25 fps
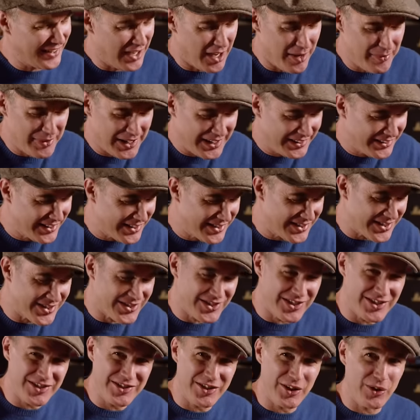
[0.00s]
I mean, this
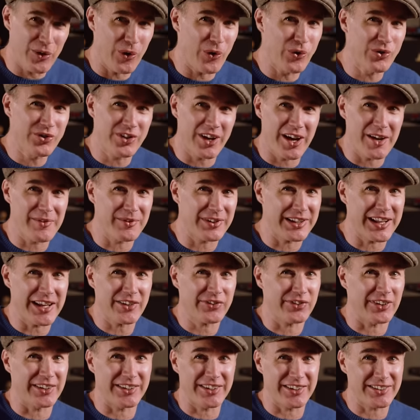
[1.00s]
is just an all-time
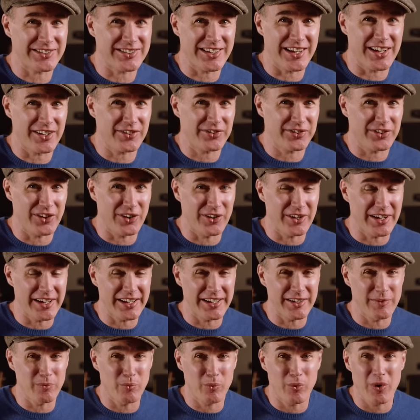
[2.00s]
classic guitar song,
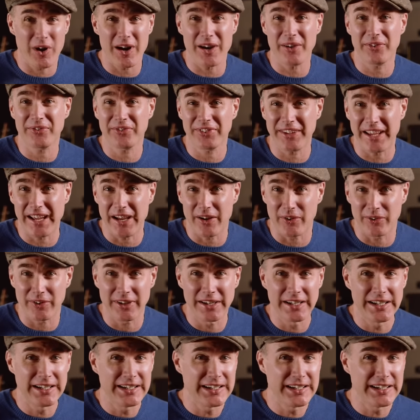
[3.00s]
and what a sound.